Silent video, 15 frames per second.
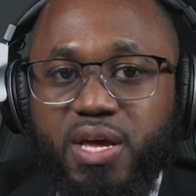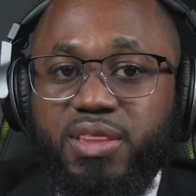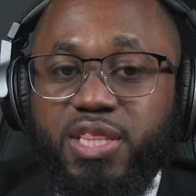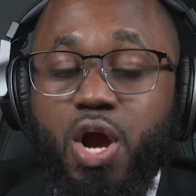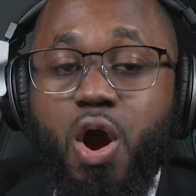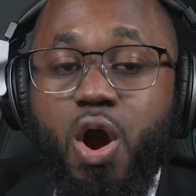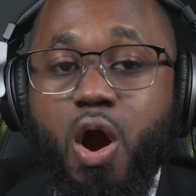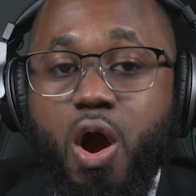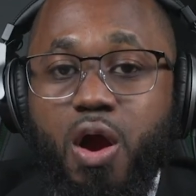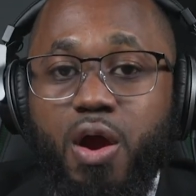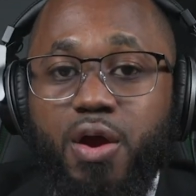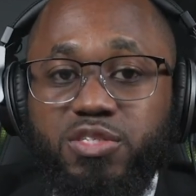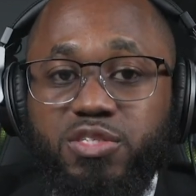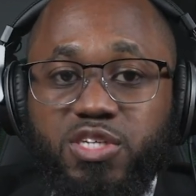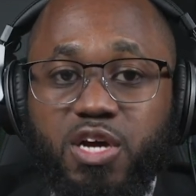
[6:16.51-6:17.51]
There
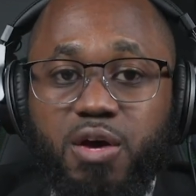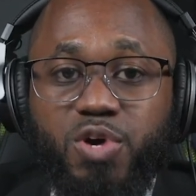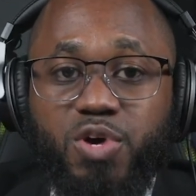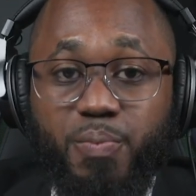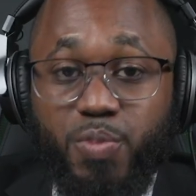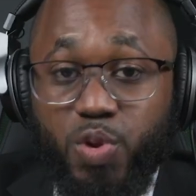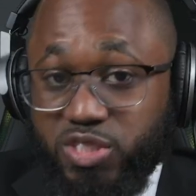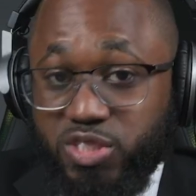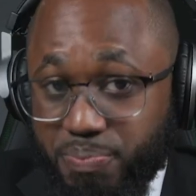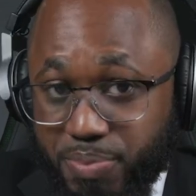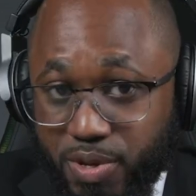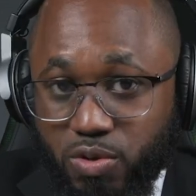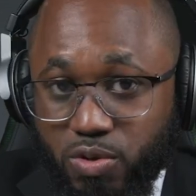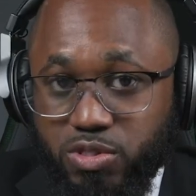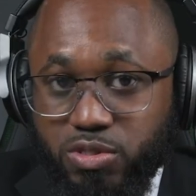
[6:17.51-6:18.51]
are some community
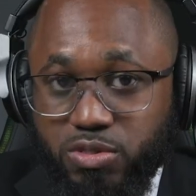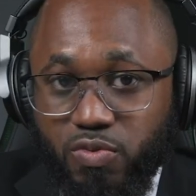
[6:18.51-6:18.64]
builds,